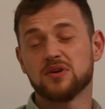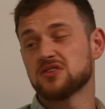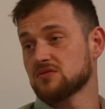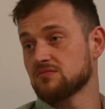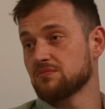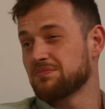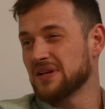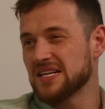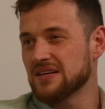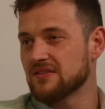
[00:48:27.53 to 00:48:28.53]
We just
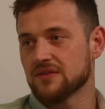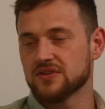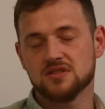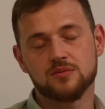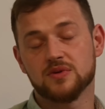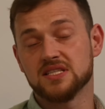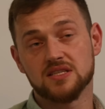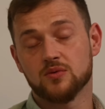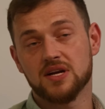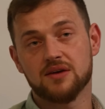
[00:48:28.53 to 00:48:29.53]
believed it for some
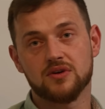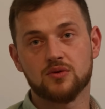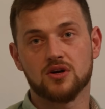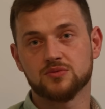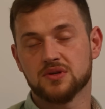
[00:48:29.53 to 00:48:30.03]
reason, whatever it was.